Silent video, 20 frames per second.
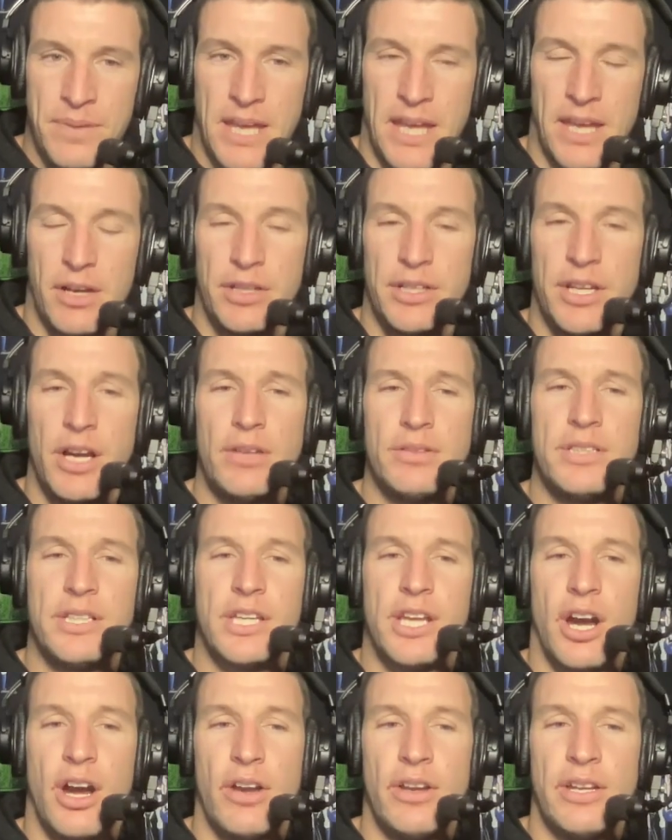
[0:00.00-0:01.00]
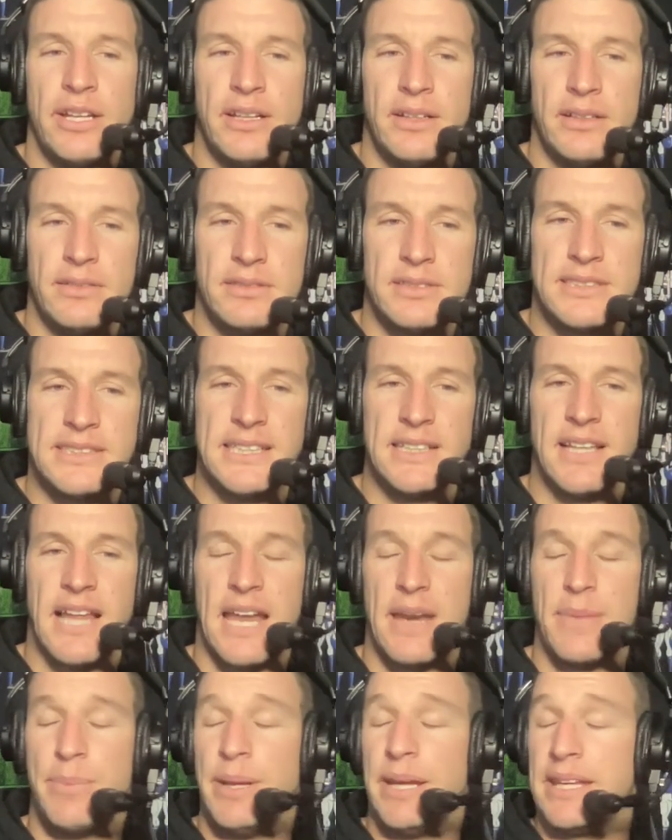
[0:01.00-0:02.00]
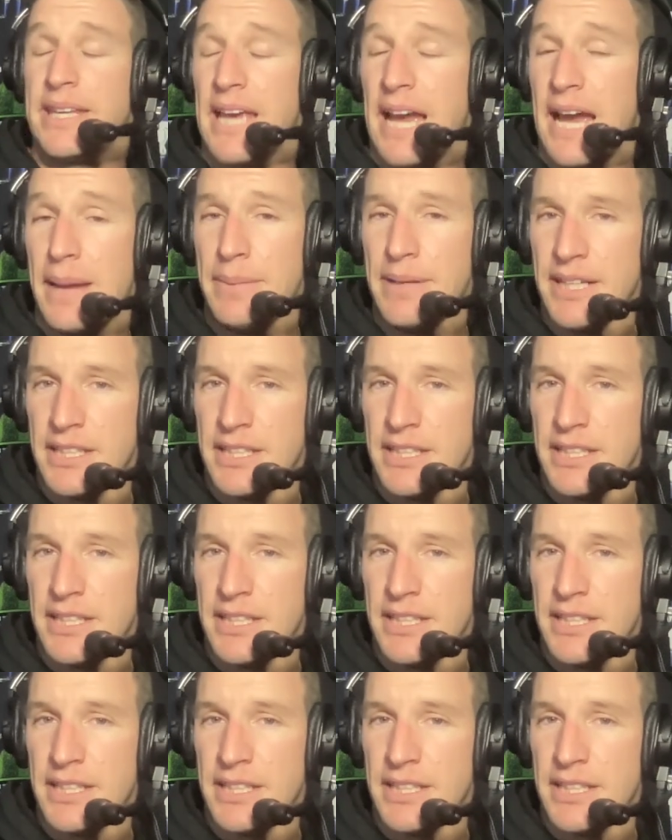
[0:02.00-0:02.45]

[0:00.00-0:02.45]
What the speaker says: And I know De Koning still had a big game.